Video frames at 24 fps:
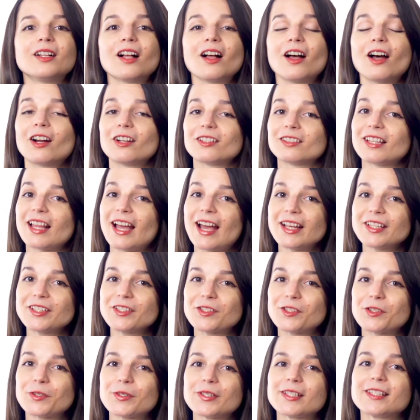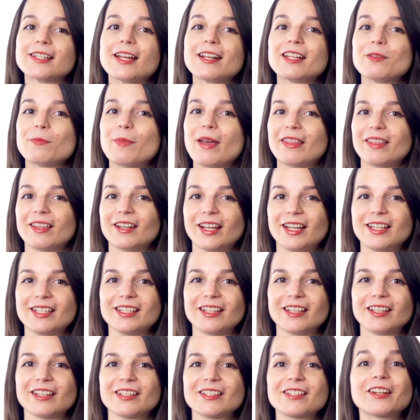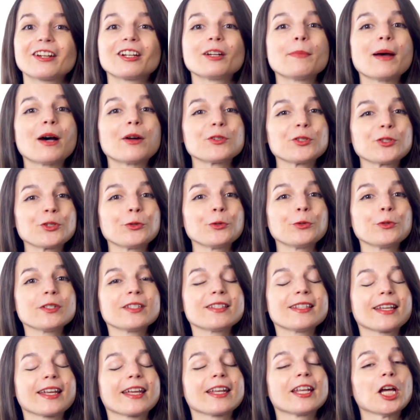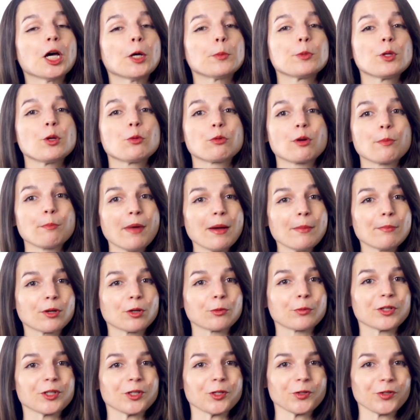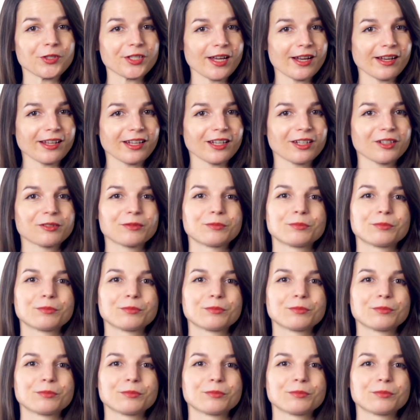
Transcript: Our last 2 study method ideas are about tools that can help you remember what you study.